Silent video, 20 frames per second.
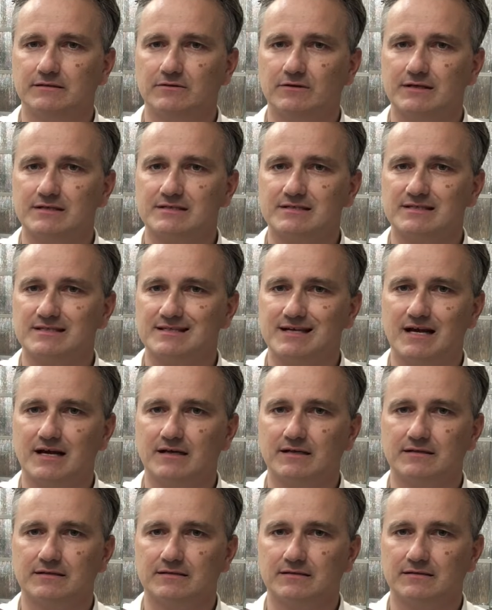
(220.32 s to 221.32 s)
as
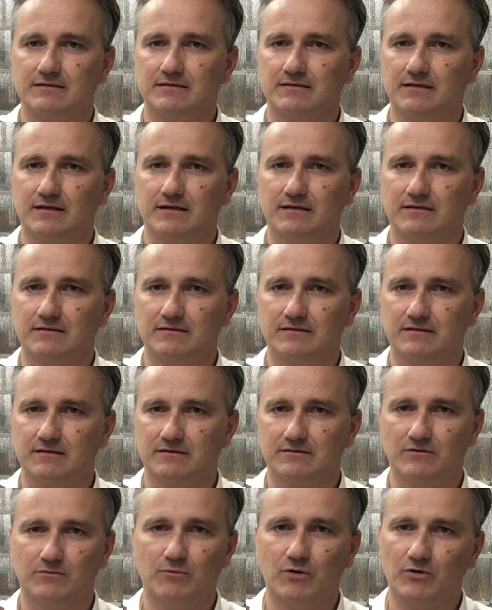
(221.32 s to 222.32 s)
designed,
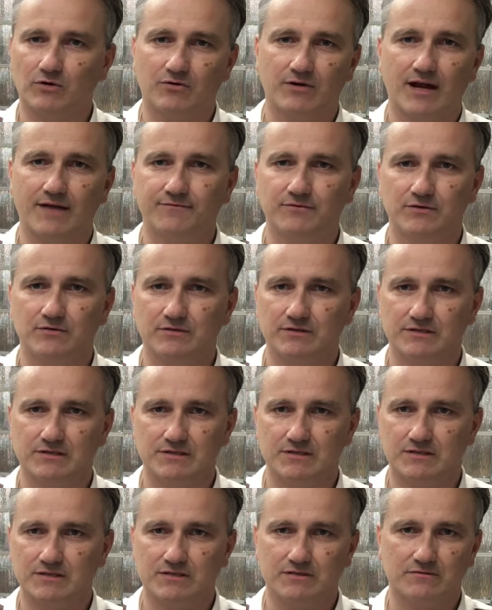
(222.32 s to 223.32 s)
and the Motorcraft unit
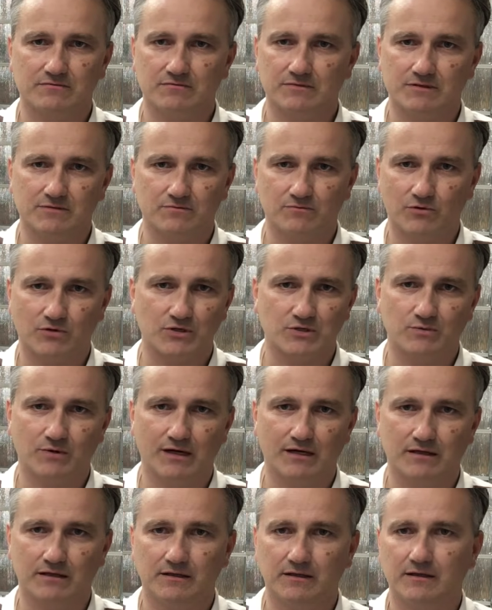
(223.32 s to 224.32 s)
works
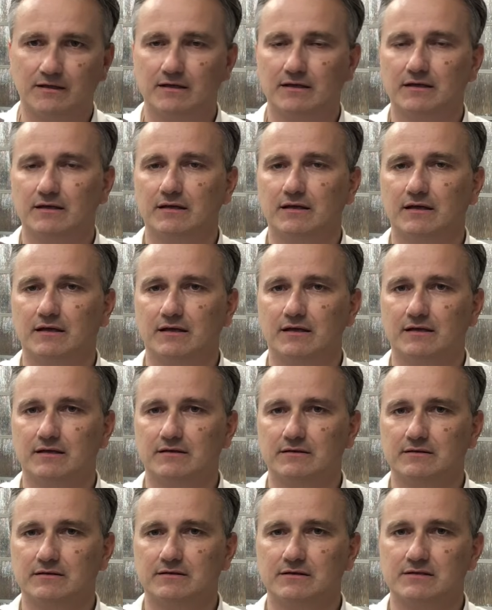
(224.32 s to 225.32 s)
well, and
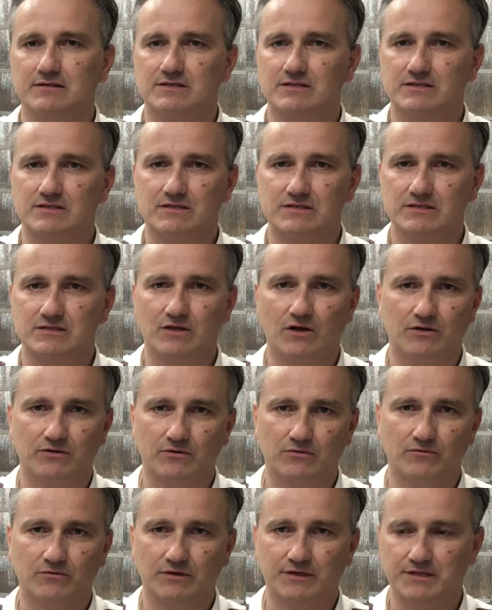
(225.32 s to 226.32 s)
it's not
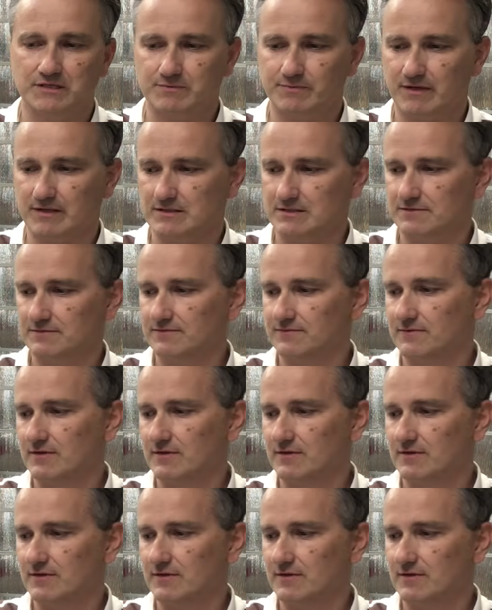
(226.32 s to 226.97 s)
overly expensive.